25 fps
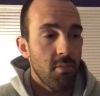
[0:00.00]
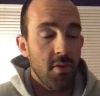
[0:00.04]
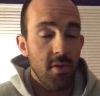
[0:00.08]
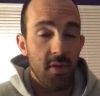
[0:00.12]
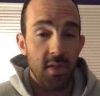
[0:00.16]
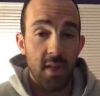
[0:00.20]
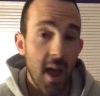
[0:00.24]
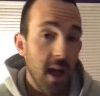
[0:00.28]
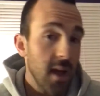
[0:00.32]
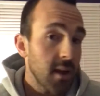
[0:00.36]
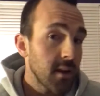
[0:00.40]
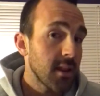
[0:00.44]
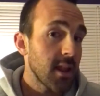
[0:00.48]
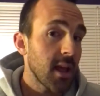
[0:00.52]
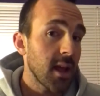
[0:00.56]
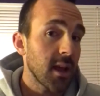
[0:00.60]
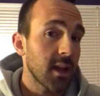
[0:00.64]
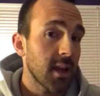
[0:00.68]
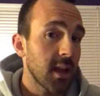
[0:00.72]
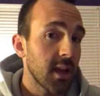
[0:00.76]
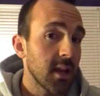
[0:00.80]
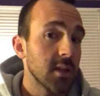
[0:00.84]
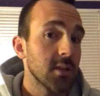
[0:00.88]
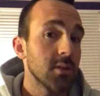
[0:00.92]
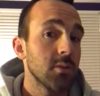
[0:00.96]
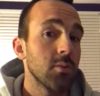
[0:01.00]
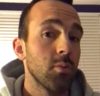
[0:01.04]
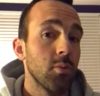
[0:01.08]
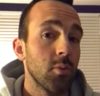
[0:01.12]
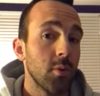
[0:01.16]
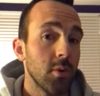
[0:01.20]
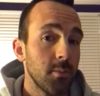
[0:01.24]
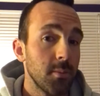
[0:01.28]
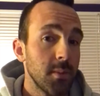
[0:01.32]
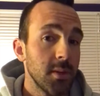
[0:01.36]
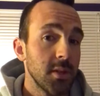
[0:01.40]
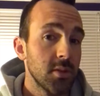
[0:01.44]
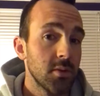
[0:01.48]
that in that case
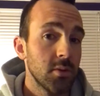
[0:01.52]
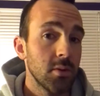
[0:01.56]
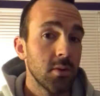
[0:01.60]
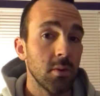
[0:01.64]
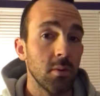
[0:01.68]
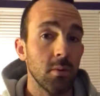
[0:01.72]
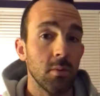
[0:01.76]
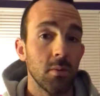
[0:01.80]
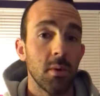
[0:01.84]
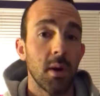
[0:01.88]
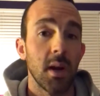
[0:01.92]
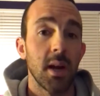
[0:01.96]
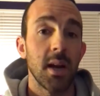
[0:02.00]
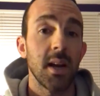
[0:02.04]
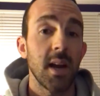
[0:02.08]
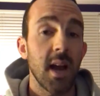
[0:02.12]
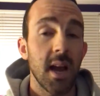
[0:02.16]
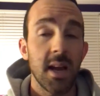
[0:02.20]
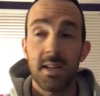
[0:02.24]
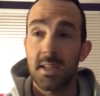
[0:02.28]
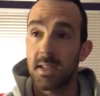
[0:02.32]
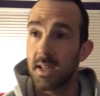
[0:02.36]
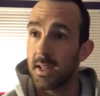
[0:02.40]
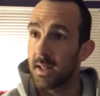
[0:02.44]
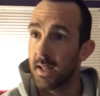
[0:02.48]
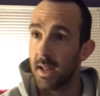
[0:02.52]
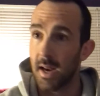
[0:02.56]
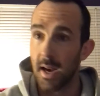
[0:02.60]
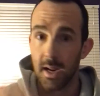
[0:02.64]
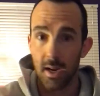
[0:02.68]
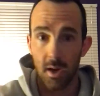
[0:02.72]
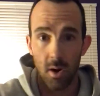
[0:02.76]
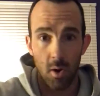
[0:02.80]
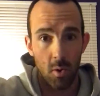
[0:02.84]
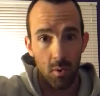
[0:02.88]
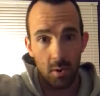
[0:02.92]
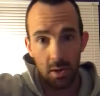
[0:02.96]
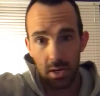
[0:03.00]
would be true. Right? I said that I
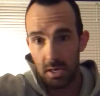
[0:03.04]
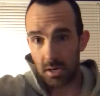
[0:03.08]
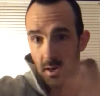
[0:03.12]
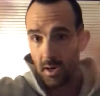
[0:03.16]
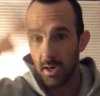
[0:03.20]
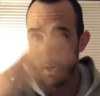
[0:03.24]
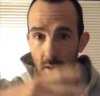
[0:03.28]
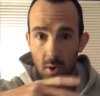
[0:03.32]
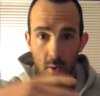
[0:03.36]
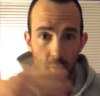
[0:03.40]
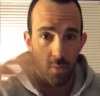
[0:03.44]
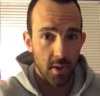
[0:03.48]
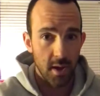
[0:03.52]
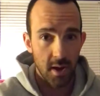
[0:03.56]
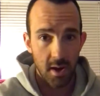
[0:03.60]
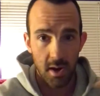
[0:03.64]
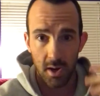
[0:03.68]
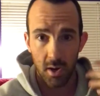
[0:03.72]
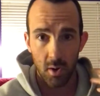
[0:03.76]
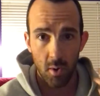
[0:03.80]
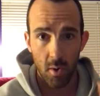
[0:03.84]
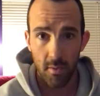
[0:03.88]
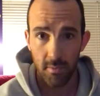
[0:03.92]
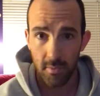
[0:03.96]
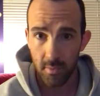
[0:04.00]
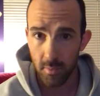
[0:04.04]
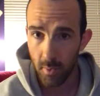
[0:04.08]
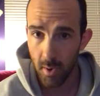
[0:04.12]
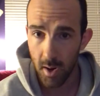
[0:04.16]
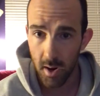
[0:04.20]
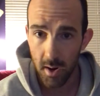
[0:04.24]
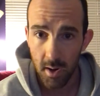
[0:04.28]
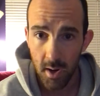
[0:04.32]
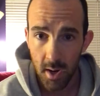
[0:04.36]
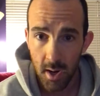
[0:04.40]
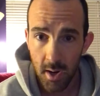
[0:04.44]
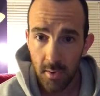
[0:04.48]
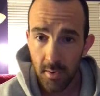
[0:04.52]
go here, I go there, I go
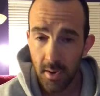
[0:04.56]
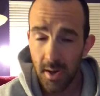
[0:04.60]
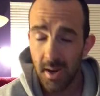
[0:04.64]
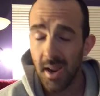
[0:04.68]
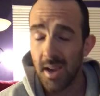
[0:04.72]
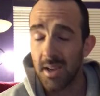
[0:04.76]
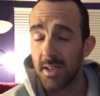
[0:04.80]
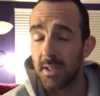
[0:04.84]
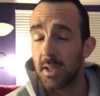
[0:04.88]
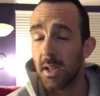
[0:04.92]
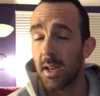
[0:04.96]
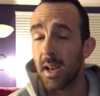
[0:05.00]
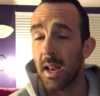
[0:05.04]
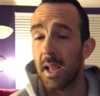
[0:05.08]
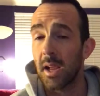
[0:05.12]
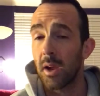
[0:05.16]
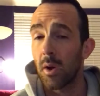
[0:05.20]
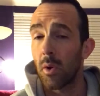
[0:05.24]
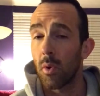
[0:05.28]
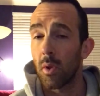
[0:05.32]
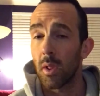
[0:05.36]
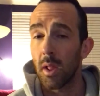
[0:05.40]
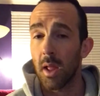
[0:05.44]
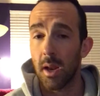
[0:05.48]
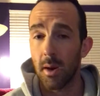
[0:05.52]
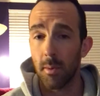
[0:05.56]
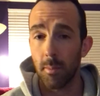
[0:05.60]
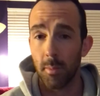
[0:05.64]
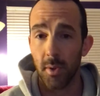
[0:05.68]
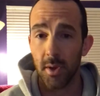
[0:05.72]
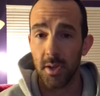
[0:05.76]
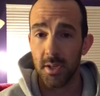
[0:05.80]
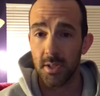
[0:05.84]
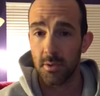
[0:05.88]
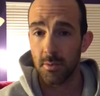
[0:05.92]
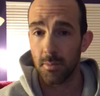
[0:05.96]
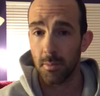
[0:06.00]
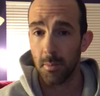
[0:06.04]
everywhere. Right? I said I go a lot of
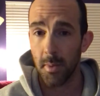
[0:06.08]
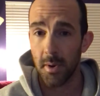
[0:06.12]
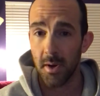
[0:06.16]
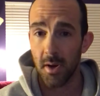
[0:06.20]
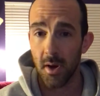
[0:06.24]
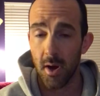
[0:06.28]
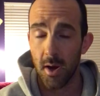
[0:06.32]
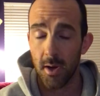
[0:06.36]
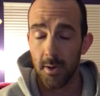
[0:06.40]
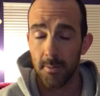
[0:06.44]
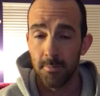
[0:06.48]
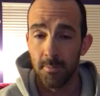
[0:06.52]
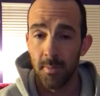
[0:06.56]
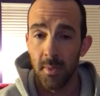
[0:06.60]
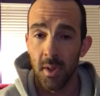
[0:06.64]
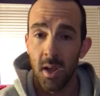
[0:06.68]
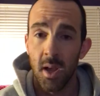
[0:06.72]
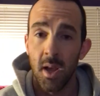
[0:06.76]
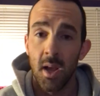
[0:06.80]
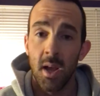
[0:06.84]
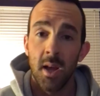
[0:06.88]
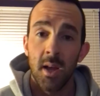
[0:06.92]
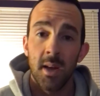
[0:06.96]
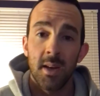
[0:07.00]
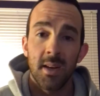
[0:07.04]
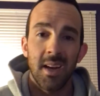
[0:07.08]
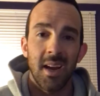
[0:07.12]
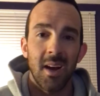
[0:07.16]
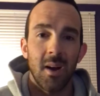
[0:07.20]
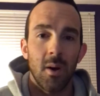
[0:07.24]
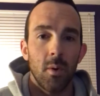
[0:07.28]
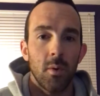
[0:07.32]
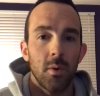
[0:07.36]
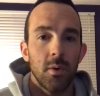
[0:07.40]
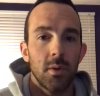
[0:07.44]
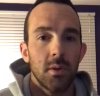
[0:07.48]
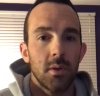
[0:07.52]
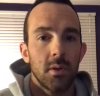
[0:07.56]
places with my dog.
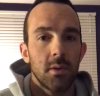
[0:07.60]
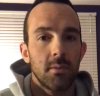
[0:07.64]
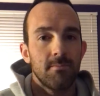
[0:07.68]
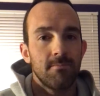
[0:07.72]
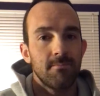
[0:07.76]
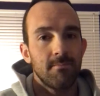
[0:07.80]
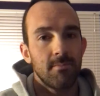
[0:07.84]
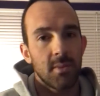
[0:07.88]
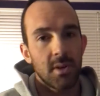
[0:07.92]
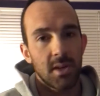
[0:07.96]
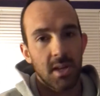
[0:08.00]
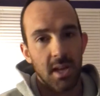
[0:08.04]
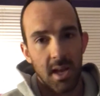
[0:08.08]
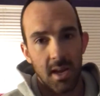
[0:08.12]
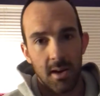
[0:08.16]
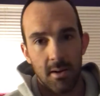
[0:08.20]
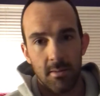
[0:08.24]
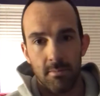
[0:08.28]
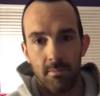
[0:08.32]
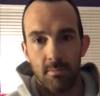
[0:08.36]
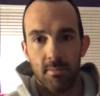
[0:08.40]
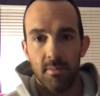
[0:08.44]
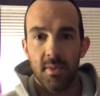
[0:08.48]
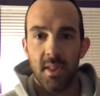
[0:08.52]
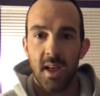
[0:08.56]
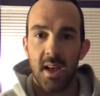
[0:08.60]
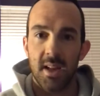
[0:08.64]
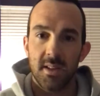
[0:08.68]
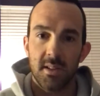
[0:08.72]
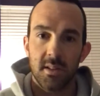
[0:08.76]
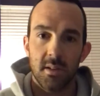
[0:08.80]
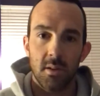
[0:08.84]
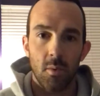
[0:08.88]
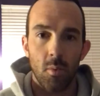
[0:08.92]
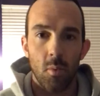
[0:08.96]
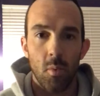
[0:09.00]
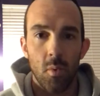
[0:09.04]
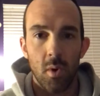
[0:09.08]
Now, again,
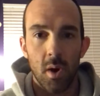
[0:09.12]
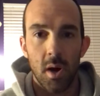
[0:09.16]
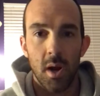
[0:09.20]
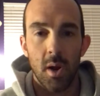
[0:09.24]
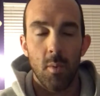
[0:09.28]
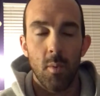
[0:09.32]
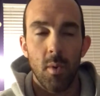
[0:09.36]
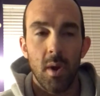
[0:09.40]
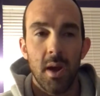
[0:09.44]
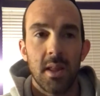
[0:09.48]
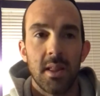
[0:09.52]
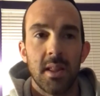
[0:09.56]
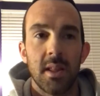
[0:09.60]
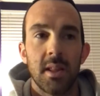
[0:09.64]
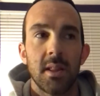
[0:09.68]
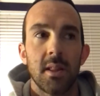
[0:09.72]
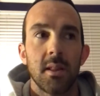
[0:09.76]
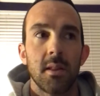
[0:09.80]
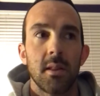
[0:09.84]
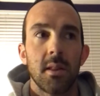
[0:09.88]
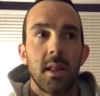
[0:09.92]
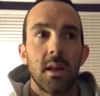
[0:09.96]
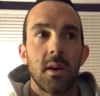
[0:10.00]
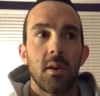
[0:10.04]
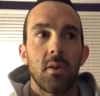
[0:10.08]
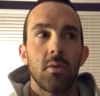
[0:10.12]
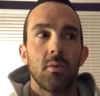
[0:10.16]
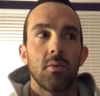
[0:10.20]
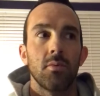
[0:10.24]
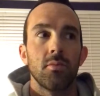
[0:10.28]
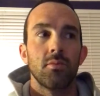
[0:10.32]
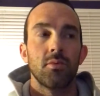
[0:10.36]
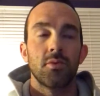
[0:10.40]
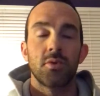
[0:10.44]
that's the right way that they'll